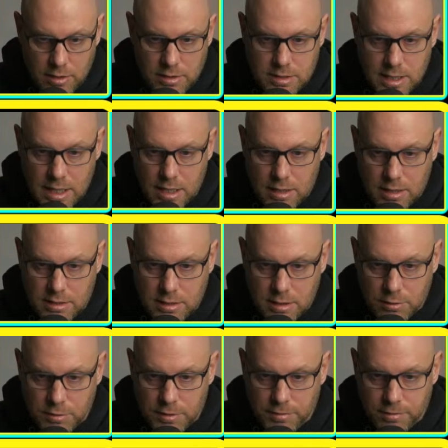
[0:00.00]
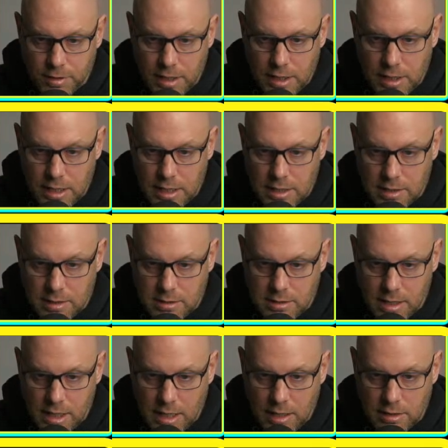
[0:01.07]
2nd Auxiliary Fleet is
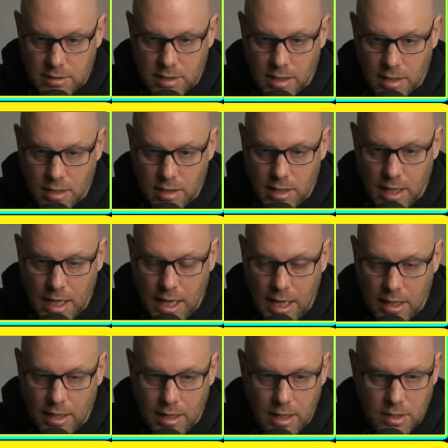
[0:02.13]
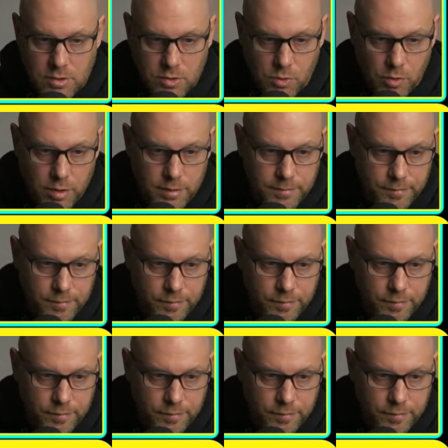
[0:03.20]
a tug and an escort.